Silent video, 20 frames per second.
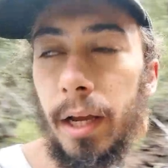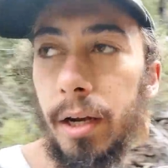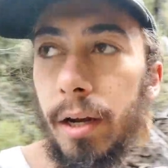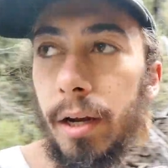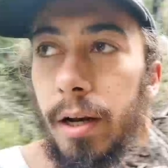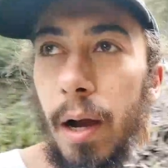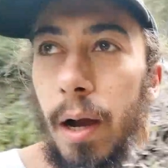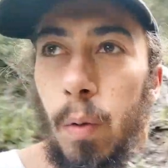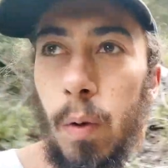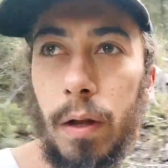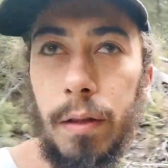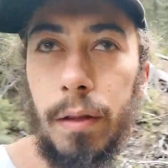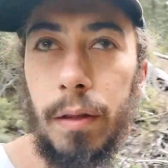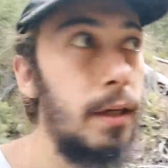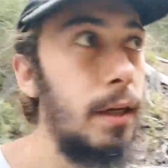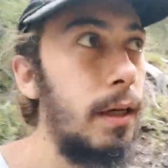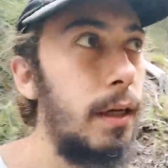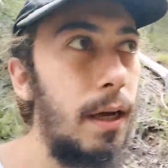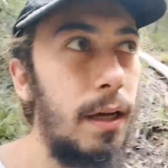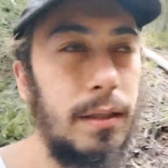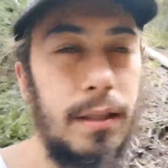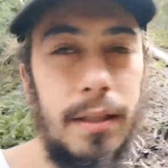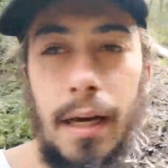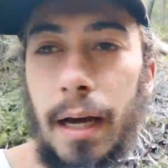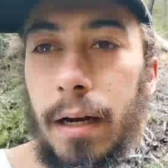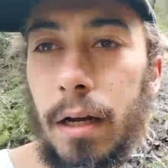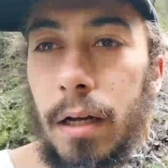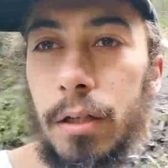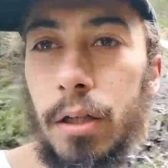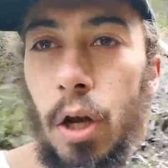now at the
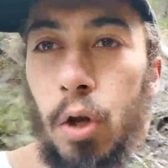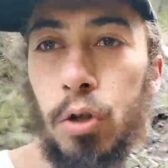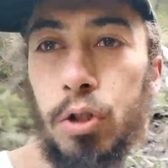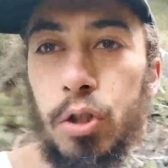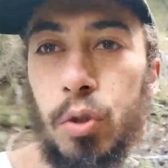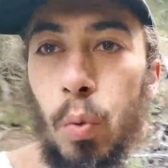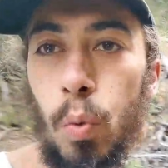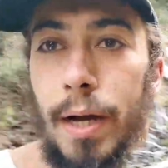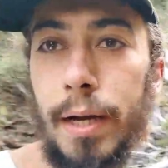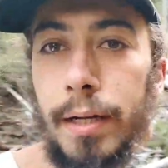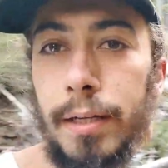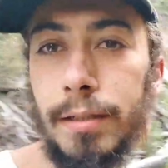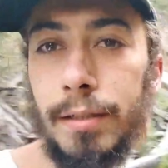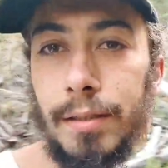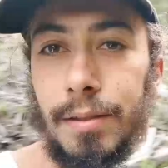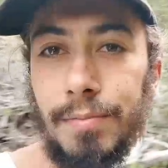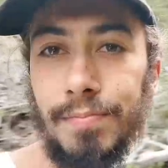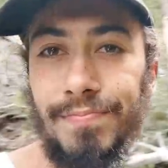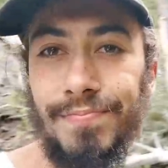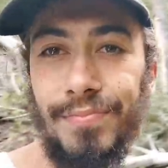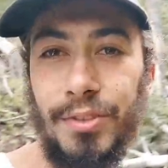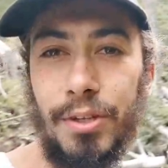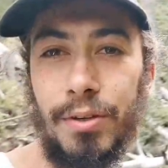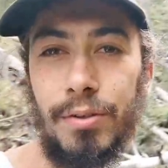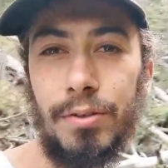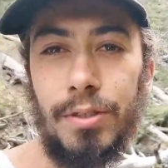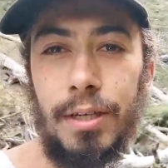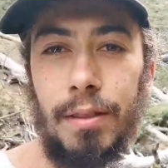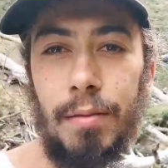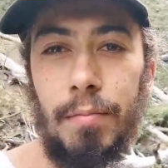Cascada de los Duanes. You
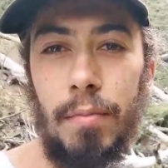can see them